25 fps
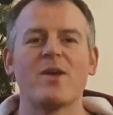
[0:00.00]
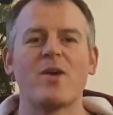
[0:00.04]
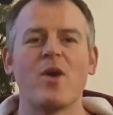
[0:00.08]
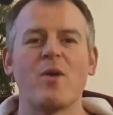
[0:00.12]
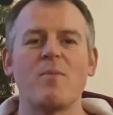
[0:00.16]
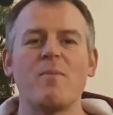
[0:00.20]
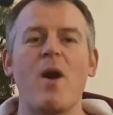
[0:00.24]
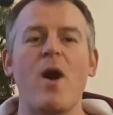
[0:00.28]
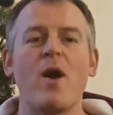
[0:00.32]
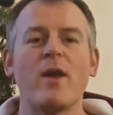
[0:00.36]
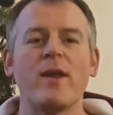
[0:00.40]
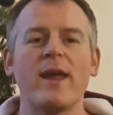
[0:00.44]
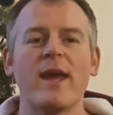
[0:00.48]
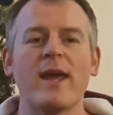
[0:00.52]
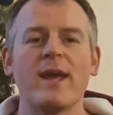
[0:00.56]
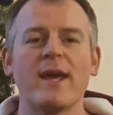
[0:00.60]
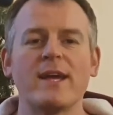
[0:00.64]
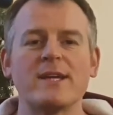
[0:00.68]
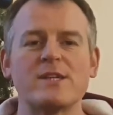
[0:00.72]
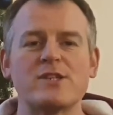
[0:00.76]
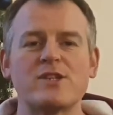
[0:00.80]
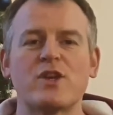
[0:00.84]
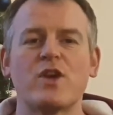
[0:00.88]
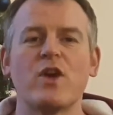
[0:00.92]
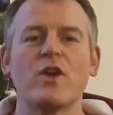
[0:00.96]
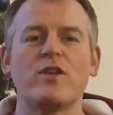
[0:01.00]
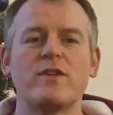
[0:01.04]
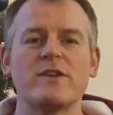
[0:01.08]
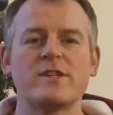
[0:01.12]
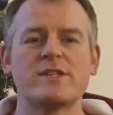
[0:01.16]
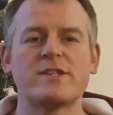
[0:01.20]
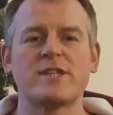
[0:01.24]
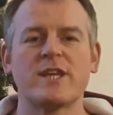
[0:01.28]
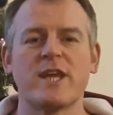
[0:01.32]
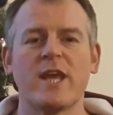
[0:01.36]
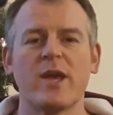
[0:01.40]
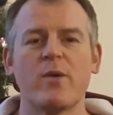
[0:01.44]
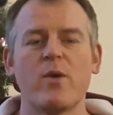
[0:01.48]
Good morning, it's good to
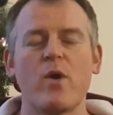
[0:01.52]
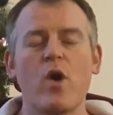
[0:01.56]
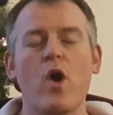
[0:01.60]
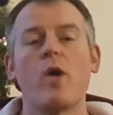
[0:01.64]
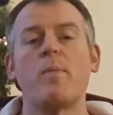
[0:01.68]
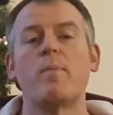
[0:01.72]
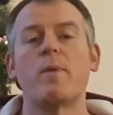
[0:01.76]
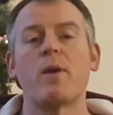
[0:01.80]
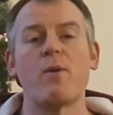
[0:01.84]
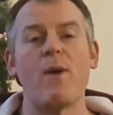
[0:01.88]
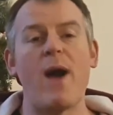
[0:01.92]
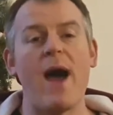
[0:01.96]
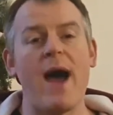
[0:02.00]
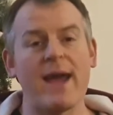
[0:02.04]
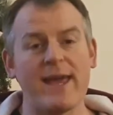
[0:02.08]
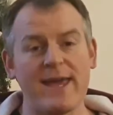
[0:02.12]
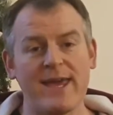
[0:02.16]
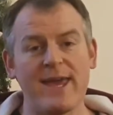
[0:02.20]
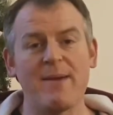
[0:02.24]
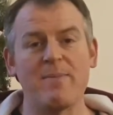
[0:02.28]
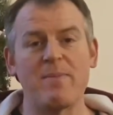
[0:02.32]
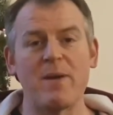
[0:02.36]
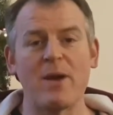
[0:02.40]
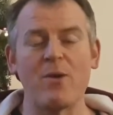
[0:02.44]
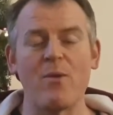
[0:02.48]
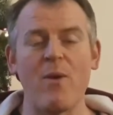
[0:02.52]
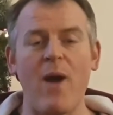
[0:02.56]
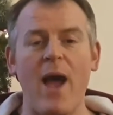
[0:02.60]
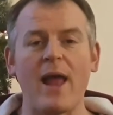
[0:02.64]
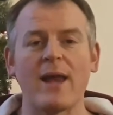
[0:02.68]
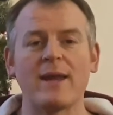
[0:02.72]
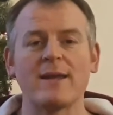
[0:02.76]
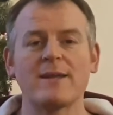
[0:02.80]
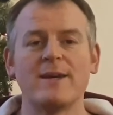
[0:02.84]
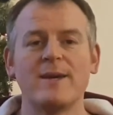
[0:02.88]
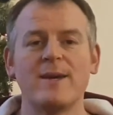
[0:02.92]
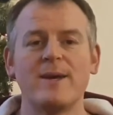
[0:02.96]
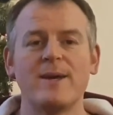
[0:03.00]
see you. Hope you are keeping
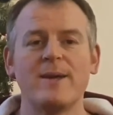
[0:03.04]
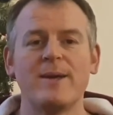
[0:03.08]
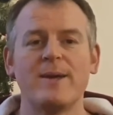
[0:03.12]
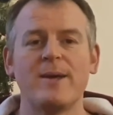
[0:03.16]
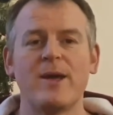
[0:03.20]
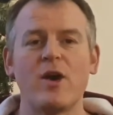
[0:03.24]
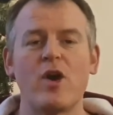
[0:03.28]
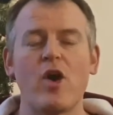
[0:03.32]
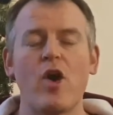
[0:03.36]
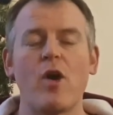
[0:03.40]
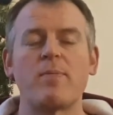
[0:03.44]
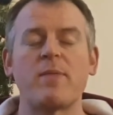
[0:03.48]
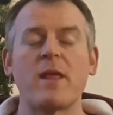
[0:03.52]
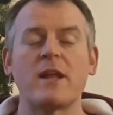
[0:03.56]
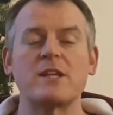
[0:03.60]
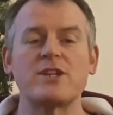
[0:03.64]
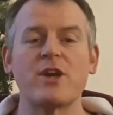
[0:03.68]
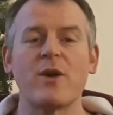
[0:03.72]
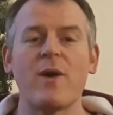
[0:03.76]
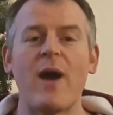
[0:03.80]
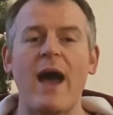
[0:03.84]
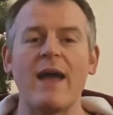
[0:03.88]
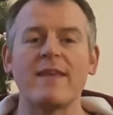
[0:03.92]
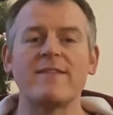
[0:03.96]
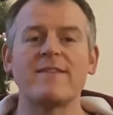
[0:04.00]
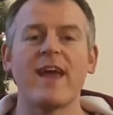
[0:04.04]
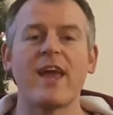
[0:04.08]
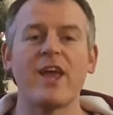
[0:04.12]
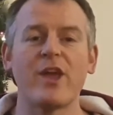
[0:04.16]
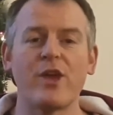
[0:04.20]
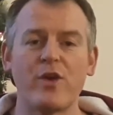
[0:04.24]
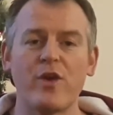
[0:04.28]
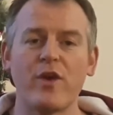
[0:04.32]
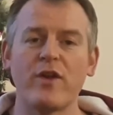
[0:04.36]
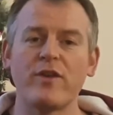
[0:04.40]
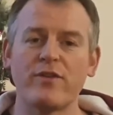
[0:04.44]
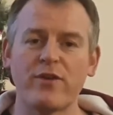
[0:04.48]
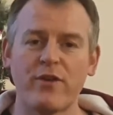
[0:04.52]
well. Hope that you had a
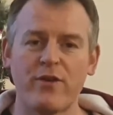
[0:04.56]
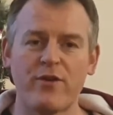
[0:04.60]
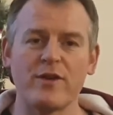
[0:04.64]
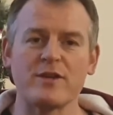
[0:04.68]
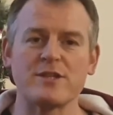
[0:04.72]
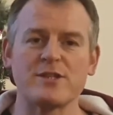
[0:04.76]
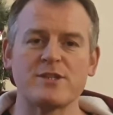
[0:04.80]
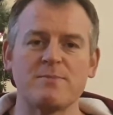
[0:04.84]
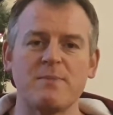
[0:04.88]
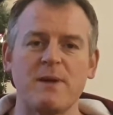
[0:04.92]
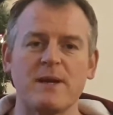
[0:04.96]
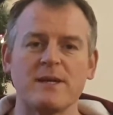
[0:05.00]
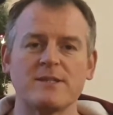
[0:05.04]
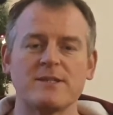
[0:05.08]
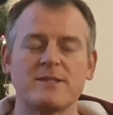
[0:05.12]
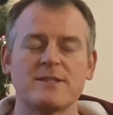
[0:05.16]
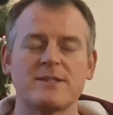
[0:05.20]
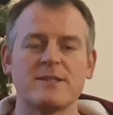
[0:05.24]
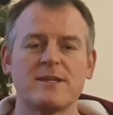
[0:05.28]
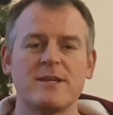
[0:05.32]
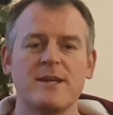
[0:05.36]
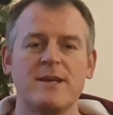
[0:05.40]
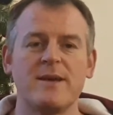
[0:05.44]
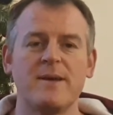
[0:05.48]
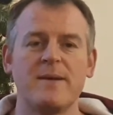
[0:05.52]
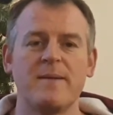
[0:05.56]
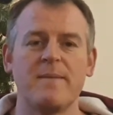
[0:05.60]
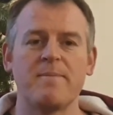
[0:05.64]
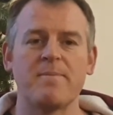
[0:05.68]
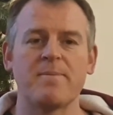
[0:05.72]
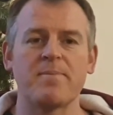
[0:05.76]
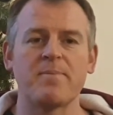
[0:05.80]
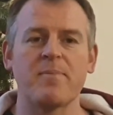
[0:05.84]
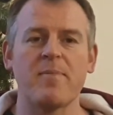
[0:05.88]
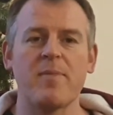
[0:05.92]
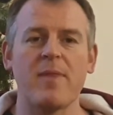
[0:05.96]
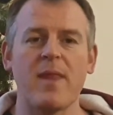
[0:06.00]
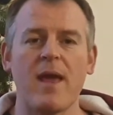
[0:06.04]
good Christmas.
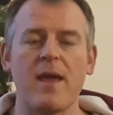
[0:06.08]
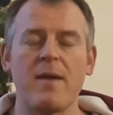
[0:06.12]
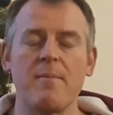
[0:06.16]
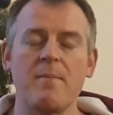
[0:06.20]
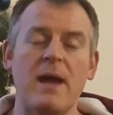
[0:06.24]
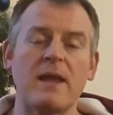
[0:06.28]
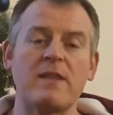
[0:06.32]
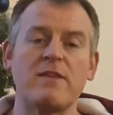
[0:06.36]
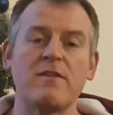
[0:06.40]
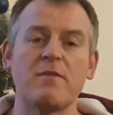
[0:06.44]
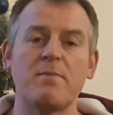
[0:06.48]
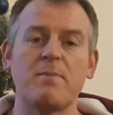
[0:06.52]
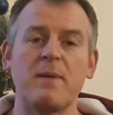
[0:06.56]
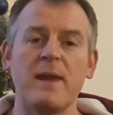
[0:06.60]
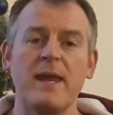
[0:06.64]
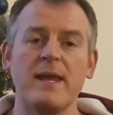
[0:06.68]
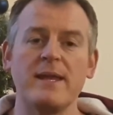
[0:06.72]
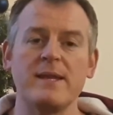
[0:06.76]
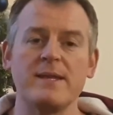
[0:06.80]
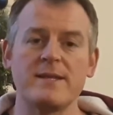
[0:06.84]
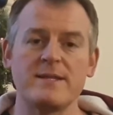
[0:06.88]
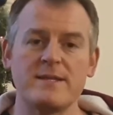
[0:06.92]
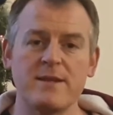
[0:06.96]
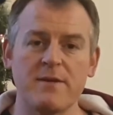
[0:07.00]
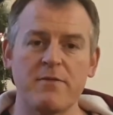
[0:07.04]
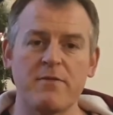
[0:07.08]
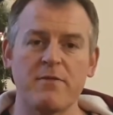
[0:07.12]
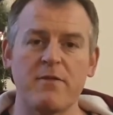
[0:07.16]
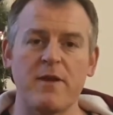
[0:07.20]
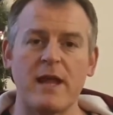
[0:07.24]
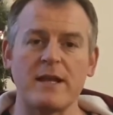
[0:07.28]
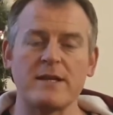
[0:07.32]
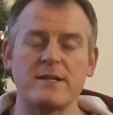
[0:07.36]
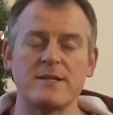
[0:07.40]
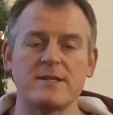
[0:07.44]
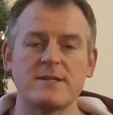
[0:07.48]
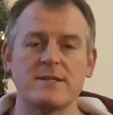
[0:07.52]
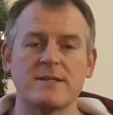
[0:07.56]
It might have been
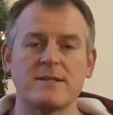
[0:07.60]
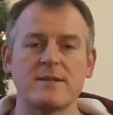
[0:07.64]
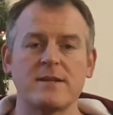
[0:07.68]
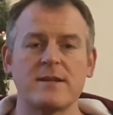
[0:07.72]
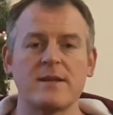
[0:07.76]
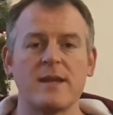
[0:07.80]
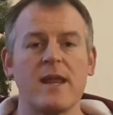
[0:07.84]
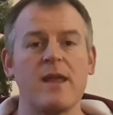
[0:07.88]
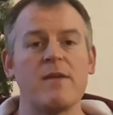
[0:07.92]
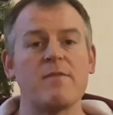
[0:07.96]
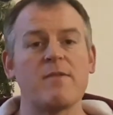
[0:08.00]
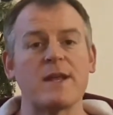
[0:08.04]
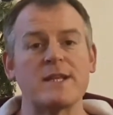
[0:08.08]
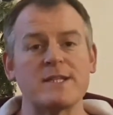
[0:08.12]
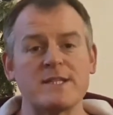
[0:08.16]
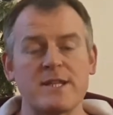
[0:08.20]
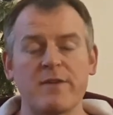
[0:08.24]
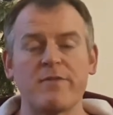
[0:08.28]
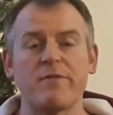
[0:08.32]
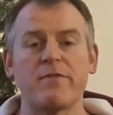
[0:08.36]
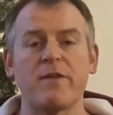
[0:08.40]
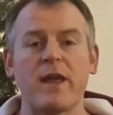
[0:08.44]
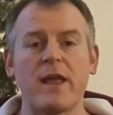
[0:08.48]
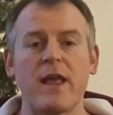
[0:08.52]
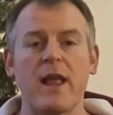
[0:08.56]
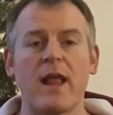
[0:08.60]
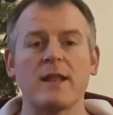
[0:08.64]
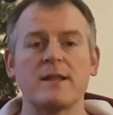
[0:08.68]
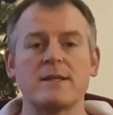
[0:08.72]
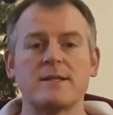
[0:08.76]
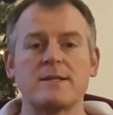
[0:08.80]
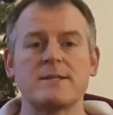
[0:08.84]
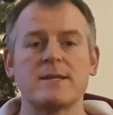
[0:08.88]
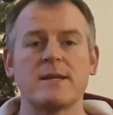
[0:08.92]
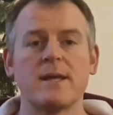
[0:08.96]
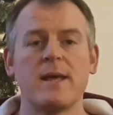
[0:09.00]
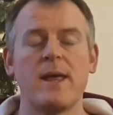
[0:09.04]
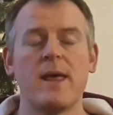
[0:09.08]
different, even
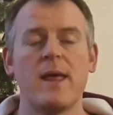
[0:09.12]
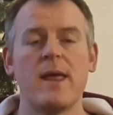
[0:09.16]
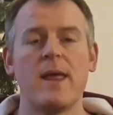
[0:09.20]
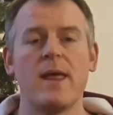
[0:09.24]
difficult,